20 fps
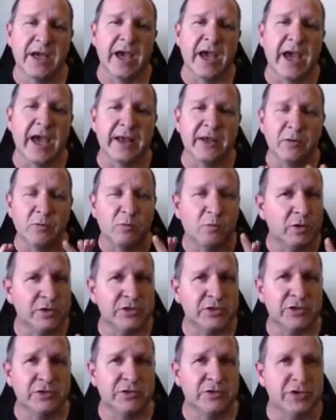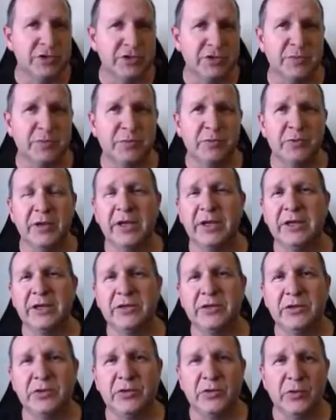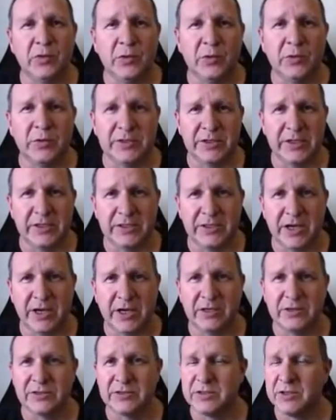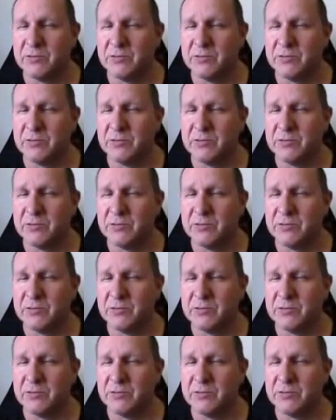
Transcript: and it wants you just to put in your details.